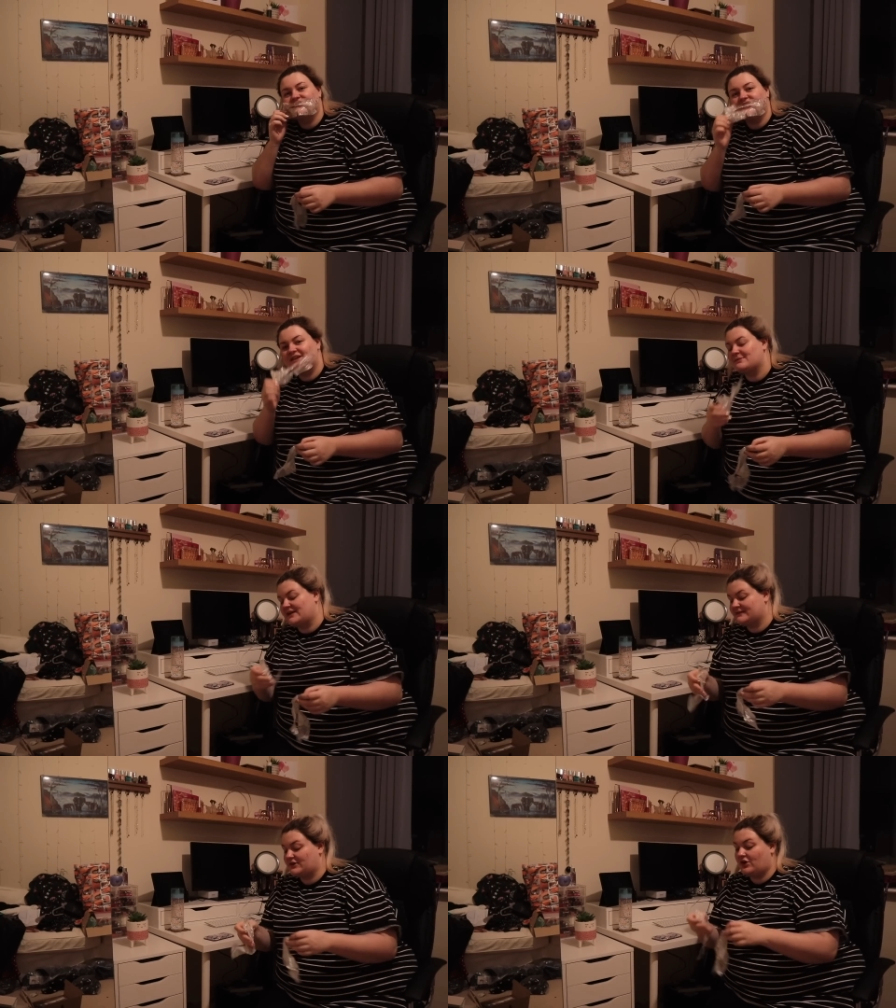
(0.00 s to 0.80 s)
sheet
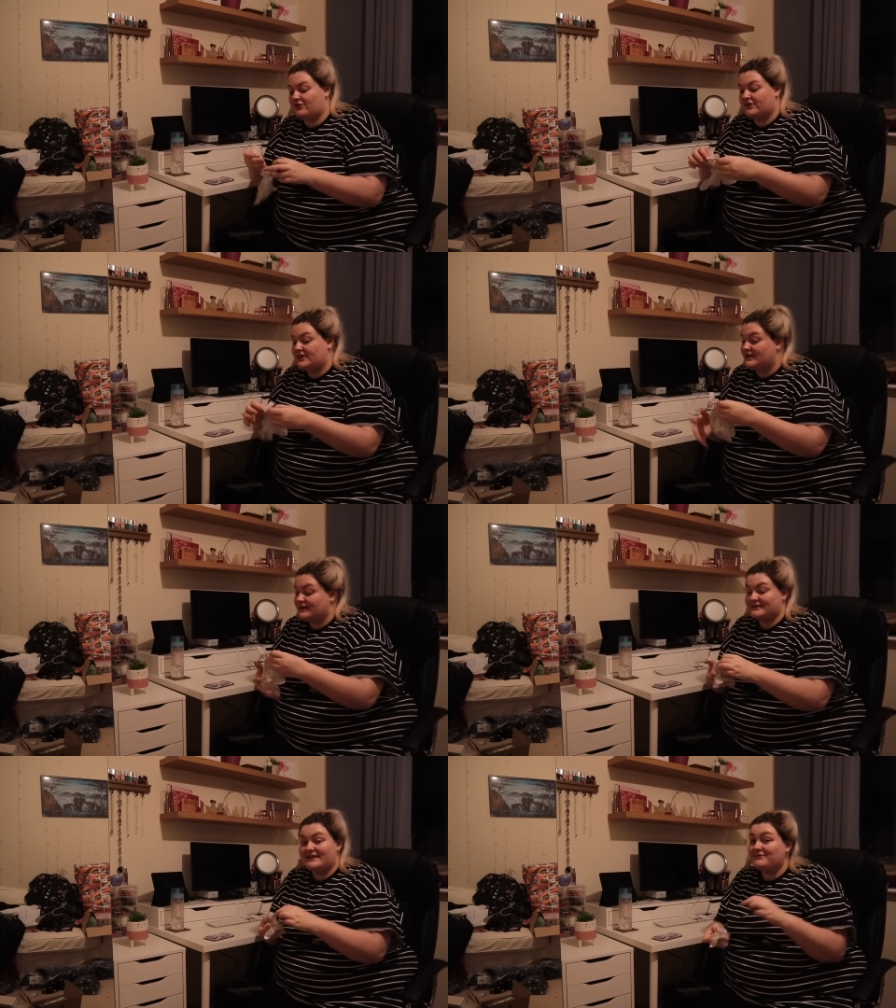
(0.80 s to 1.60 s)
mask off
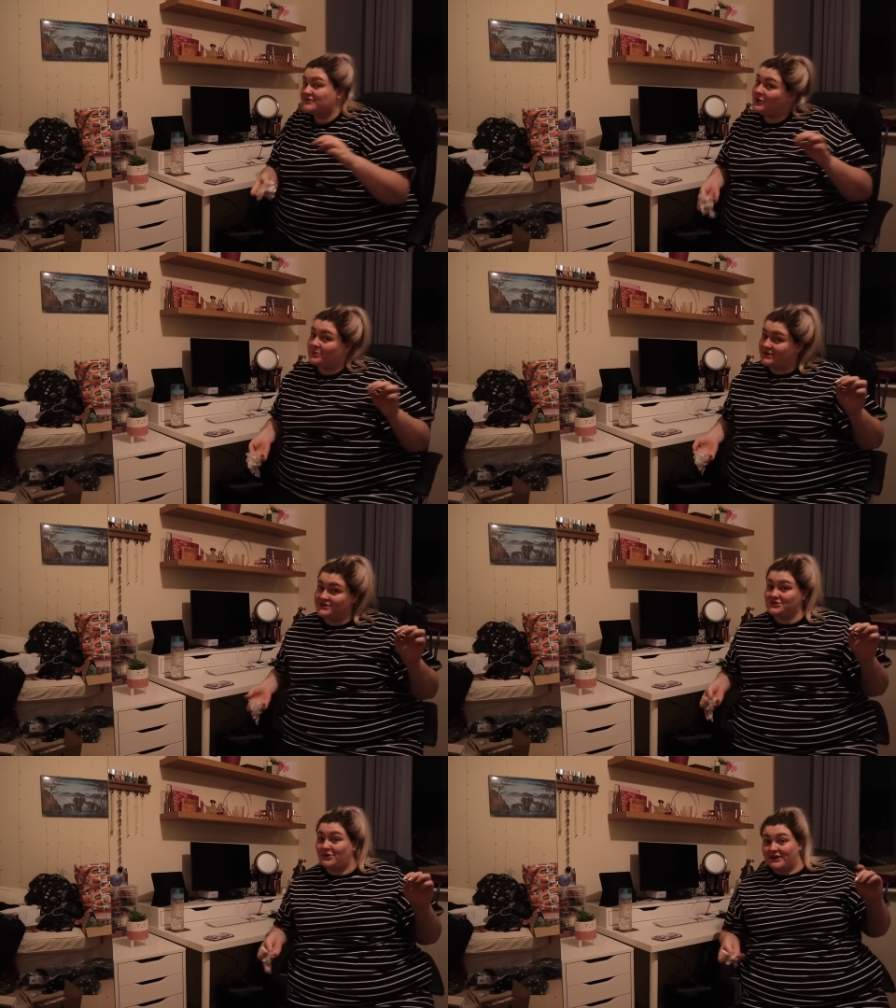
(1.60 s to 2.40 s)
because I've not been
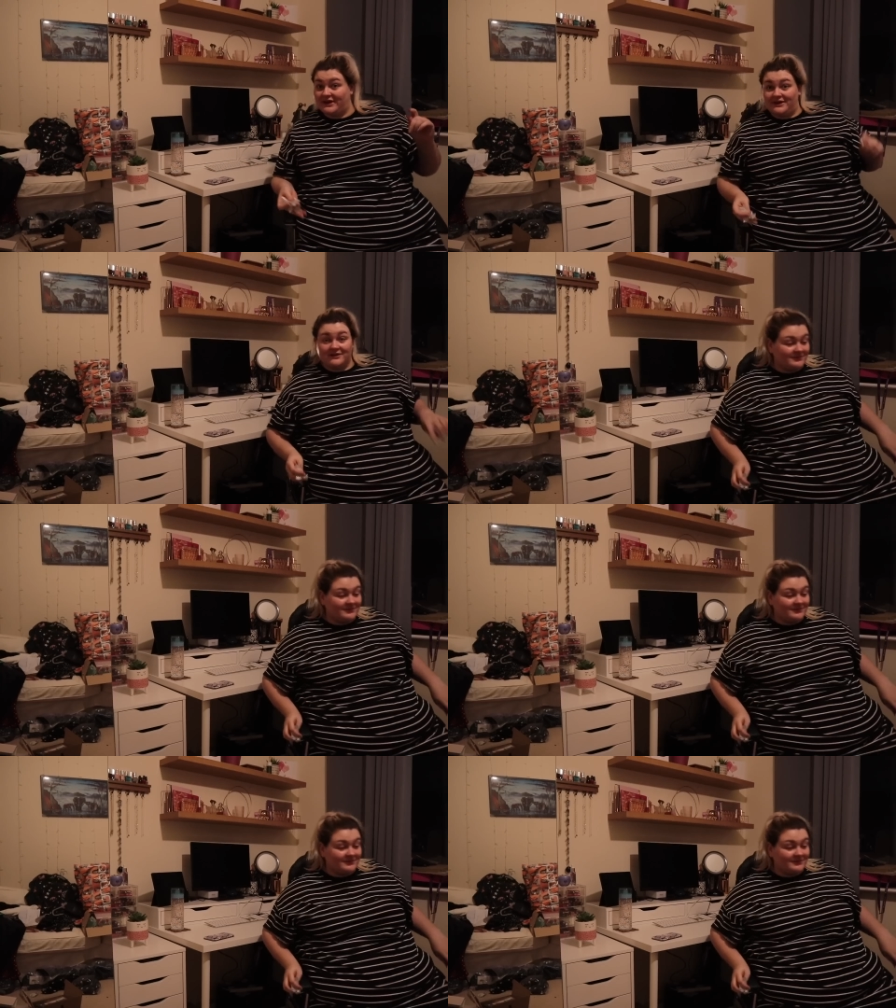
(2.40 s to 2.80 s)
enjoying it.